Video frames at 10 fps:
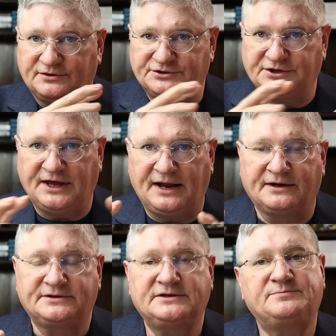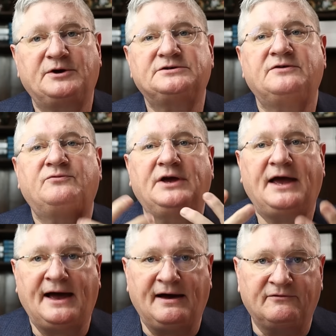our genetics, especially if we
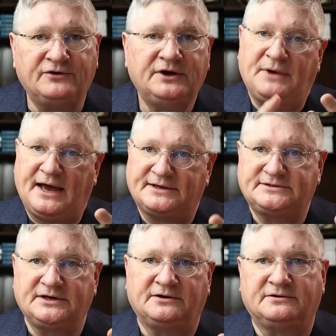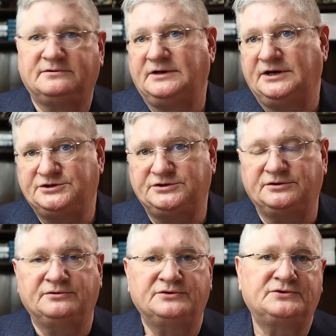have mast cell
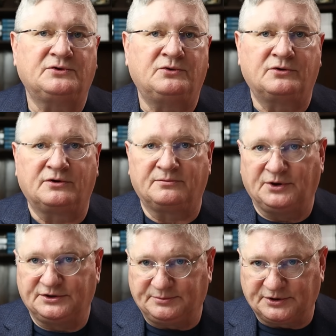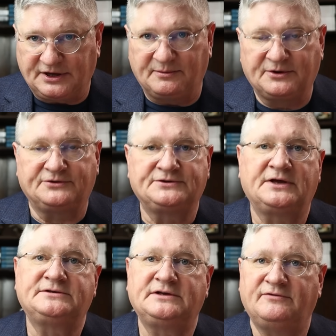issues or multiple chemical
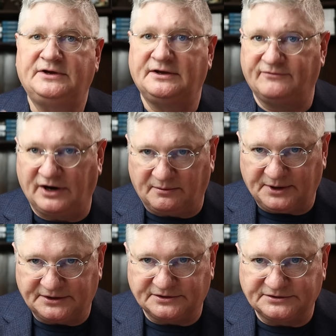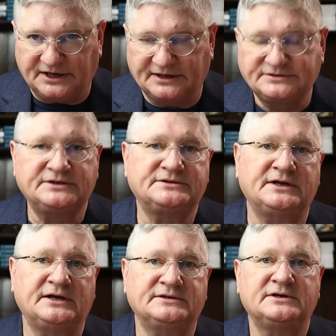sensitivity, environmental
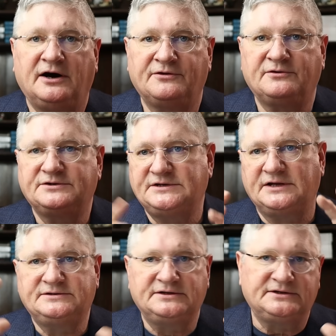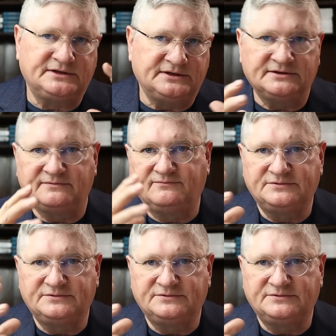toxicities, other sensitive,